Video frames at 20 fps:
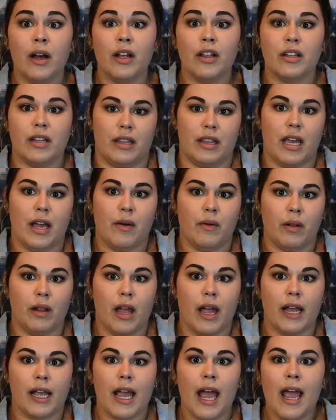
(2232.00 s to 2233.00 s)
that they were
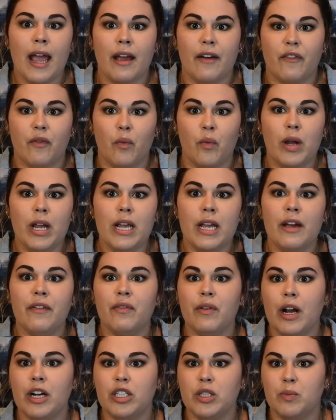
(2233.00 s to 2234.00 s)
like, hey, if we
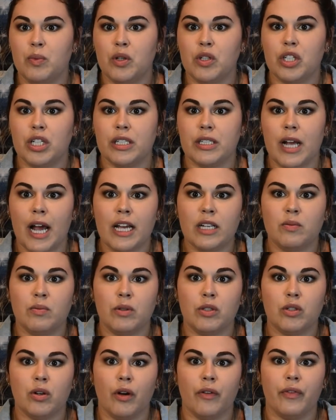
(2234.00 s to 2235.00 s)
give Reggie Bush his
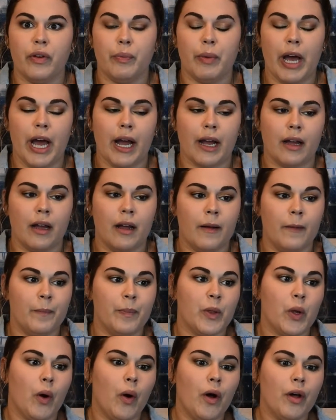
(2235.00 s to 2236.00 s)
Heisman Trophy back,
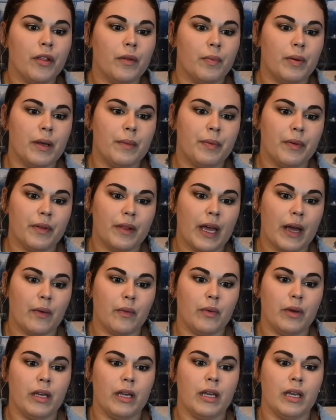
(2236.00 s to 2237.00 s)
all the people that
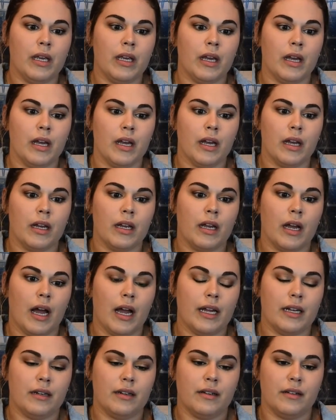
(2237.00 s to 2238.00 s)
we
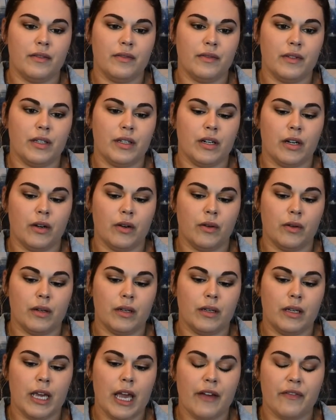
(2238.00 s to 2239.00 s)
kind of, you know,
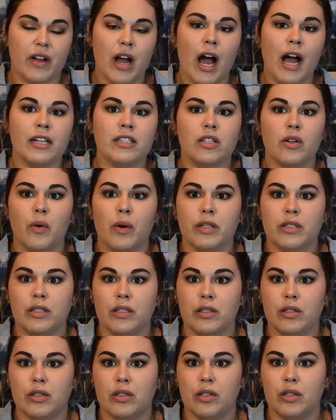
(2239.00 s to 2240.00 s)
gave
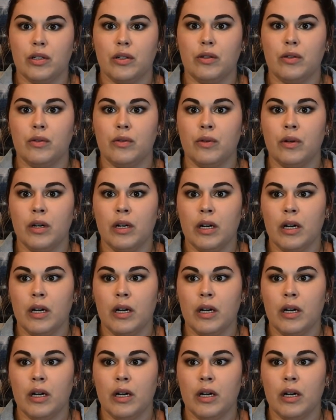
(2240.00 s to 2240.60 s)
consequences to